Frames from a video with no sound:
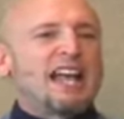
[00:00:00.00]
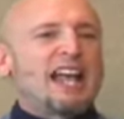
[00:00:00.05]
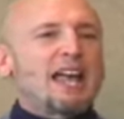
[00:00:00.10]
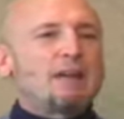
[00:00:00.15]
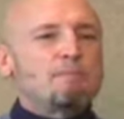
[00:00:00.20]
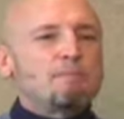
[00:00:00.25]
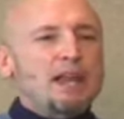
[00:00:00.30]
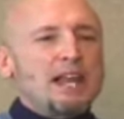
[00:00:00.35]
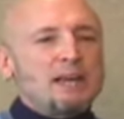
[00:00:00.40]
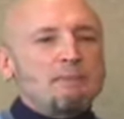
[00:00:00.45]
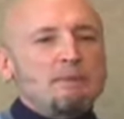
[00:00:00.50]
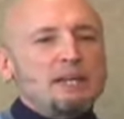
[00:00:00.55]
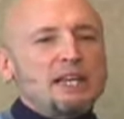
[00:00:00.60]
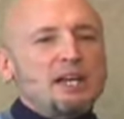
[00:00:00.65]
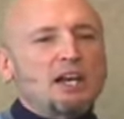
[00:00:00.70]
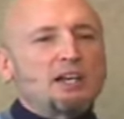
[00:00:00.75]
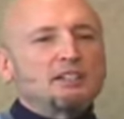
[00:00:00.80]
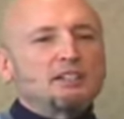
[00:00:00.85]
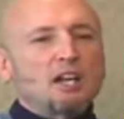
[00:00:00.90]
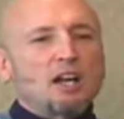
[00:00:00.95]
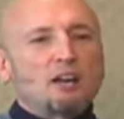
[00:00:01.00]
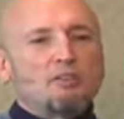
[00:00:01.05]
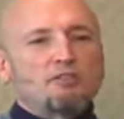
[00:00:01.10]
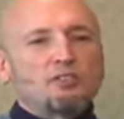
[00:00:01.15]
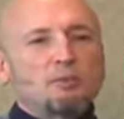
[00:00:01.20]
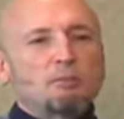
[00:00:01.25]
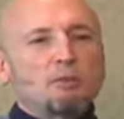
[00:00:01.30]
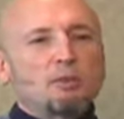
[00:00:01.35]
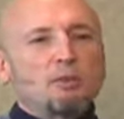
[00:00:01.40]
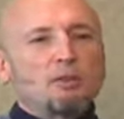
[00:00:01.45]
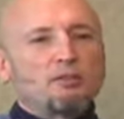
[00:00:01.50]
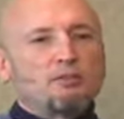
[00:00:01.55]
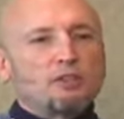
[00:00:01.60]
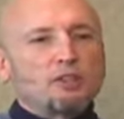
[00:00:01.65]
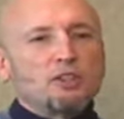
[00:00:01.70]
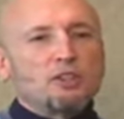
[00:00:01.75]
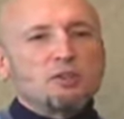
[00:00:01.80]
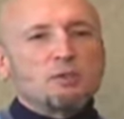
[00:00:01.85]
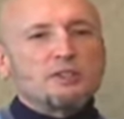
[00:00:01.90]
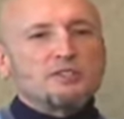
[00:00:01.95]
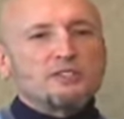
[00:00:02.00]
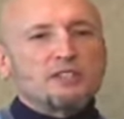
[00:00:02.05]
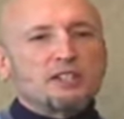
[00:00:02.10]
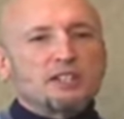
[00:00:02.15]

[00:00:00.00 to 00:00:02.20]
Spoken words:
and may be uncomfortable for you as a